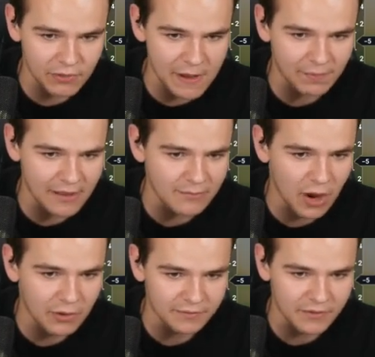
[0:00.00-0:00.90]
the replay
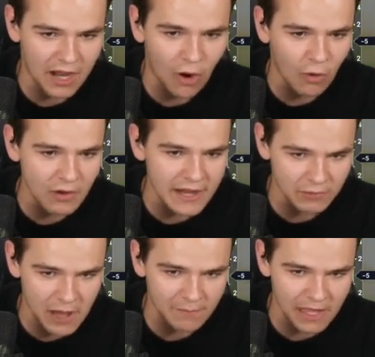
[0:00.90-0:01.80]
mode, the
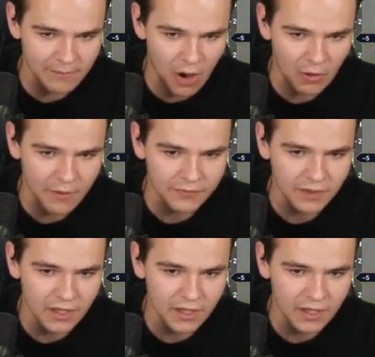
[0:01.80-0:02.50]
holy replay mode,